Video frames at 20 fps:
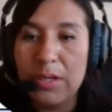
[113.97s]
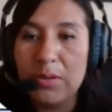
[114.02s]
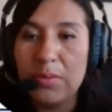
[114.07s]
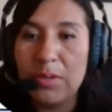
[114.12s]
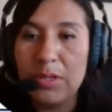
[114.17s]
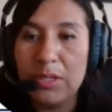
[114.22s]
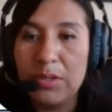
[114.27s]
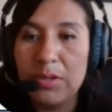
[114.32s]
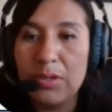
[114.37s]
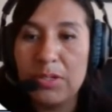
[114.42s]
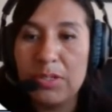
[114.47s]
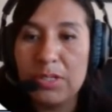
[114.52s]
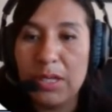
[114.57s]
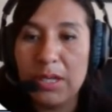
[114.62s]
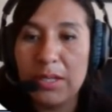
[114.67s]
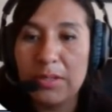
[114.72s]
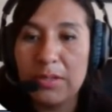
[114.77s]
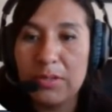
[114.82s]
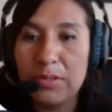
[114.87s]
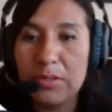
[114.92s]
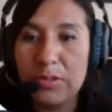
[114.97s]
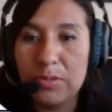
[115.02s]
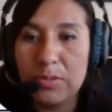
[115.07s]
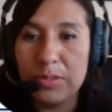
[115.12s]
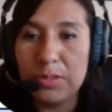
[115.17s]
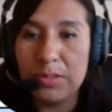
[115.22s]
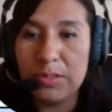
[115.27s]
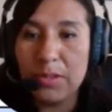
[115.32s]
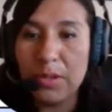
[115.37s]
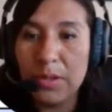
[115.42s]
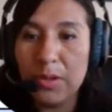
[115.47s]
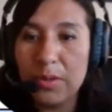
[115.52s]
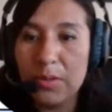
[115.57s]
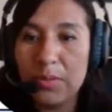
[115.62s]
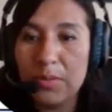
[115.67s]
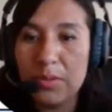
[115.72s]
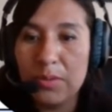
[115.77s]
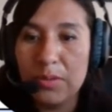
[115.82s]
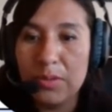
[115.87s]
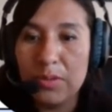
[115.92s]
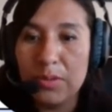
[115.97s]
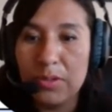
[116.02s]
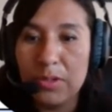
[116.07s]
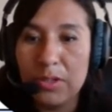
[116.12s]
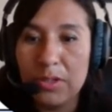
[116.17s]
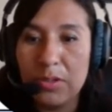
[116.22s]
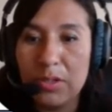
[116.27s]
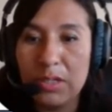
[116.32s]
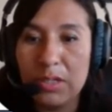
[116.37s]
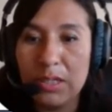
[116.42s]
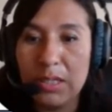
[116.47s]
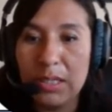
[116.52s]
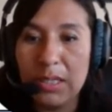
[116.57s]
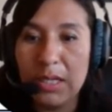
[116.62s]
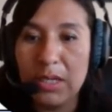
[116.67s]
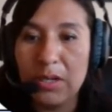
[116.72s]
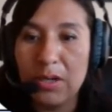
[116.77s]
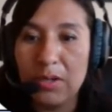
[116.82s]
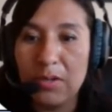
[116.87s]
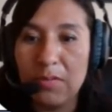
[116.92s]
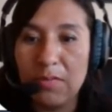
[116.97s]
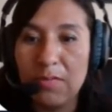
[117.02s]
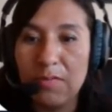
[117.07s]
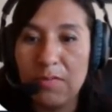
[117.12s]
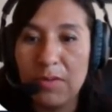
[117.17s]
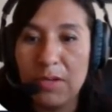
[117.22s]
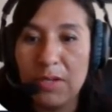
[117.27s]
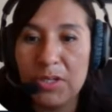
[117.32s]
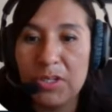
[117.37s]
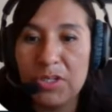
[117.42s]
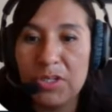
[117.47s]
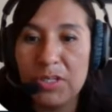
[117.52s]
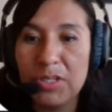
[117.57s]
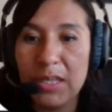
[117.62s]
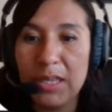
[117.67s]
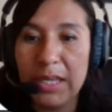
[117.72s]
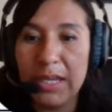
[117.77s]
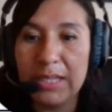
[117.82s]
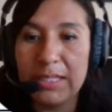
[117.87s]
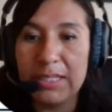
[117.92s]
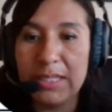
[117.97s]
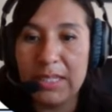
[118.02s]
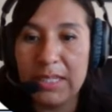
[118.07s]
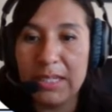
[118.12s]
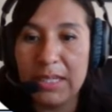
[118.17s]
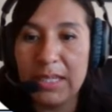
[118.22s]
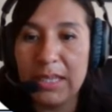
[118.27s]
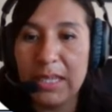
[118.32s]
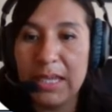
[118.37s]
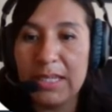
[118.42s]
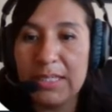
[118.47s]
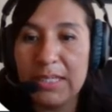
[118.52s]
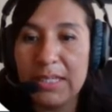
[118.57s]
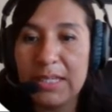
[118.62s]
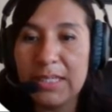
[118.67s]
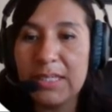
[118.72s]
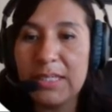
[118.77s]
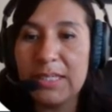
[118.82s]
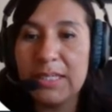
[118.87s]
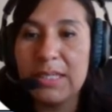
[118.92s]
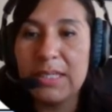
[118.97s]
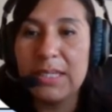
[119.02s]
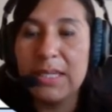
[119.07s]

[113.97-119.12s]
When you're done doing so, you can click on Finish Selecting Classes,